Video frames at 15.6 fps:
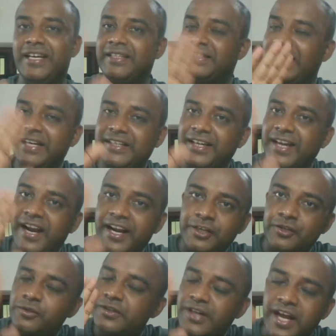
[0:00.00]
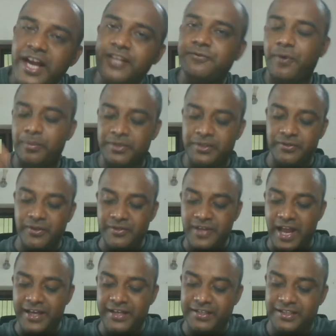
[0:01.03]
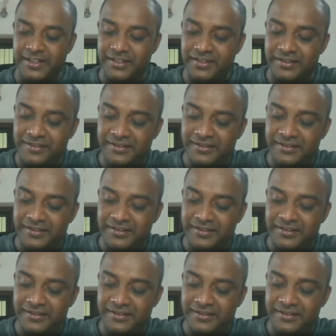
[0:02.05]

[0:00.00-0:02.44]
they tried to transform the society.